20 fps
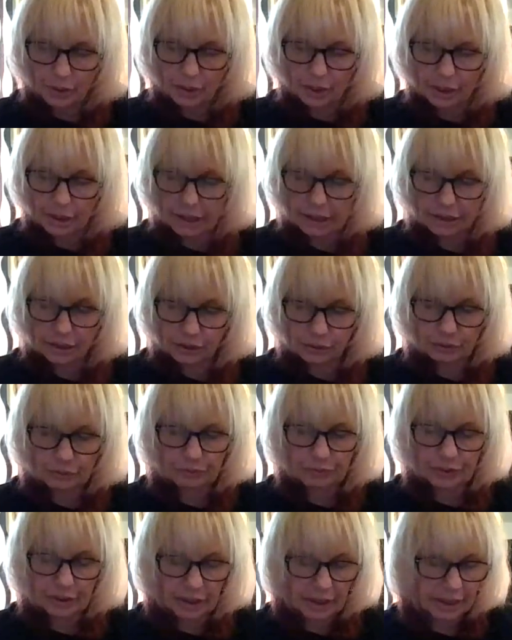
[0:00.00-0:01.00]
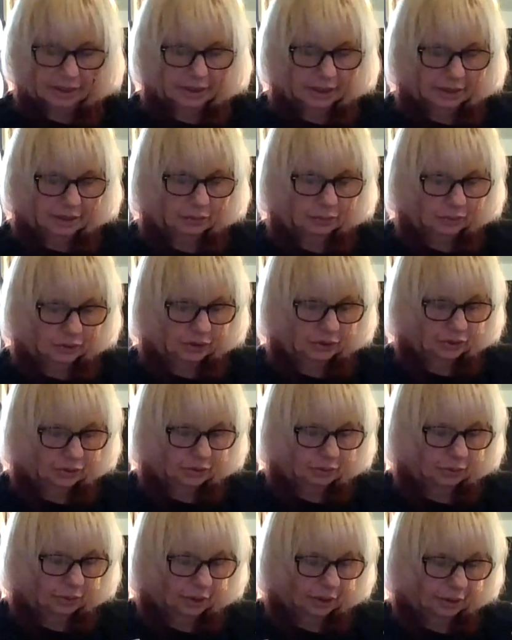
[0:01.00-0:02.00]
And I do feel like that's what you're
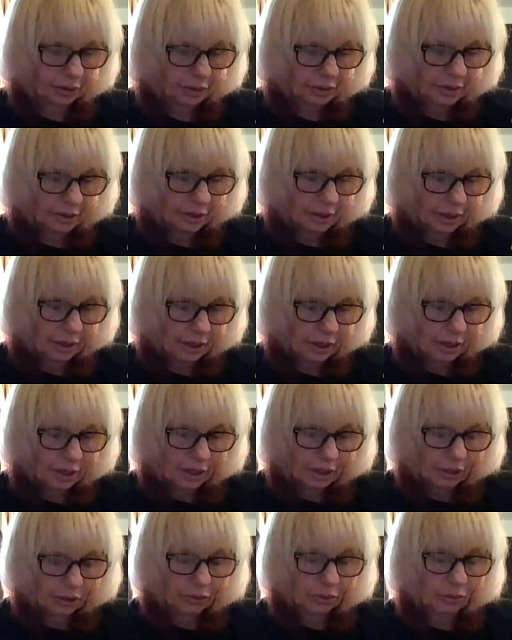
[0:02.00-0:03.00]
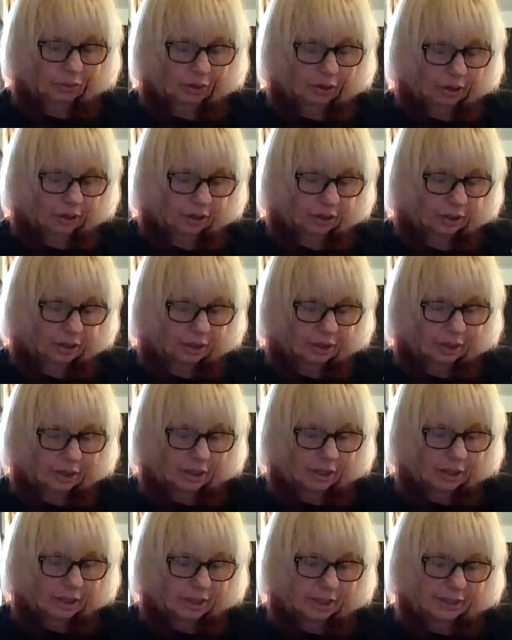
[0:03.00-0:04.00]
doing. You are
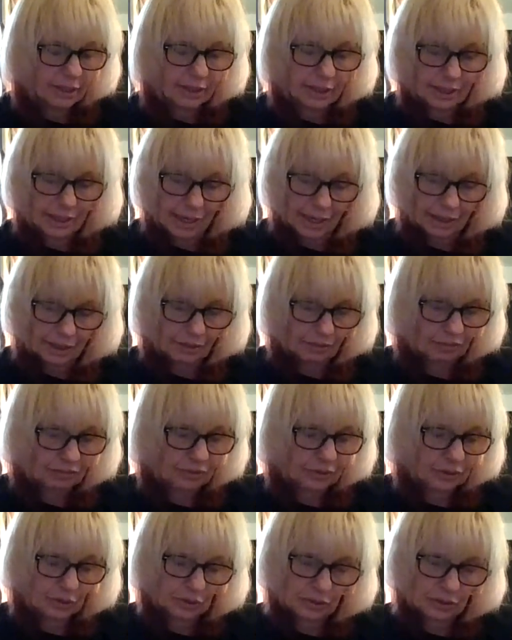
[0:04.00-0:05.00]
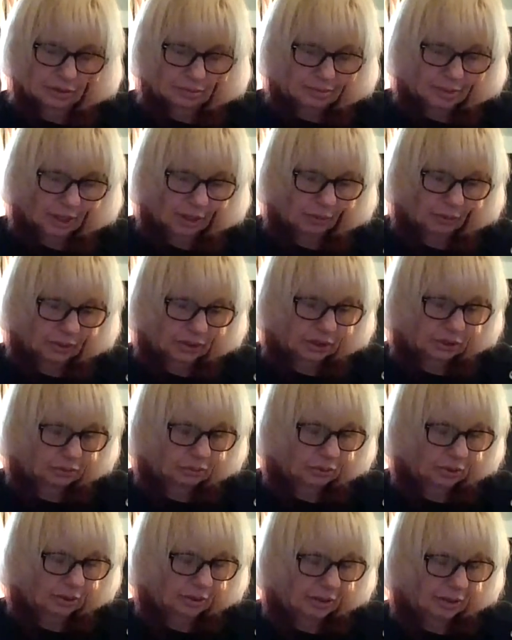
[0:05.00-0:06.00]
not confused about what you
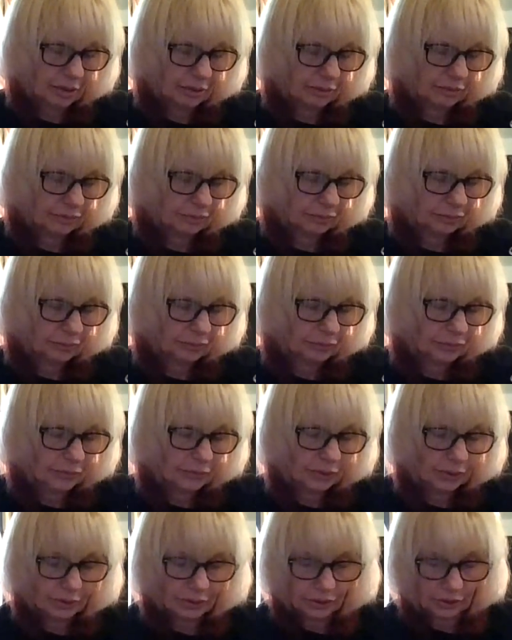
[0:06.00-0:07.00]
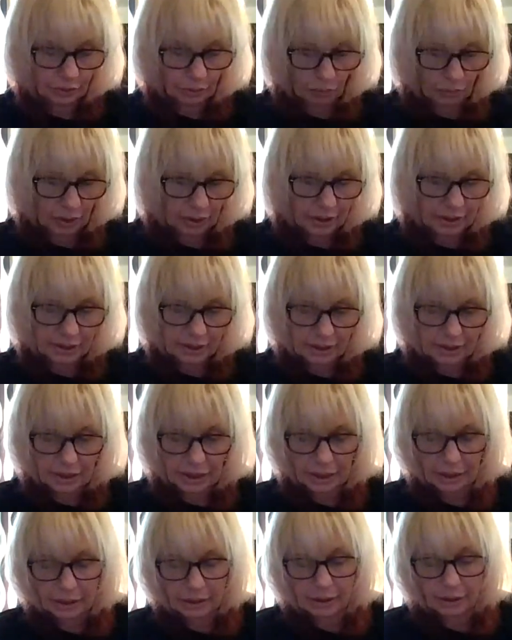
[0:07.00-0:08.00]
want. You're willing to
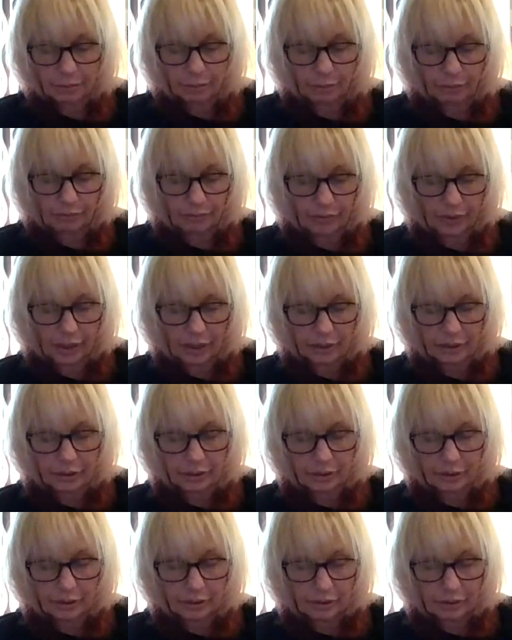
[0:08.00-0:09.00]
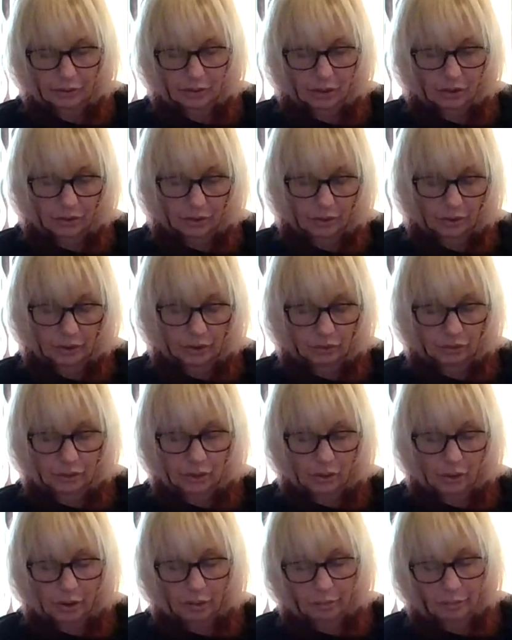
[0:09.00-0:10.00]
take a leap of faith, although you
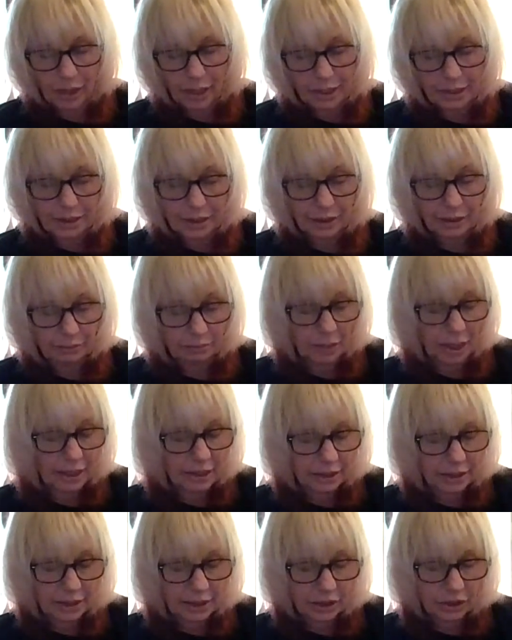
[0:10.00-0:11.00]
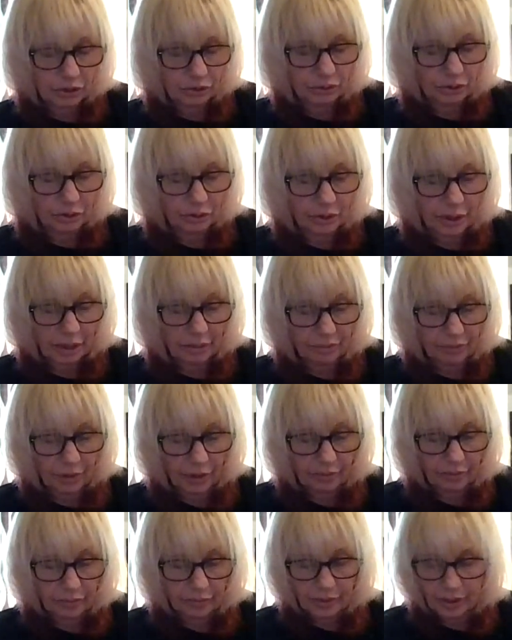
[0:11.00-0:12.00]
know it might might lead you to that
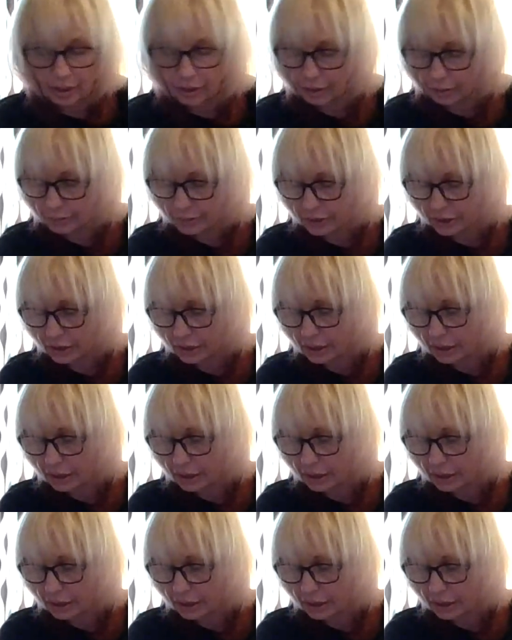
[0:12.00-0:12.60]
Five of Cups,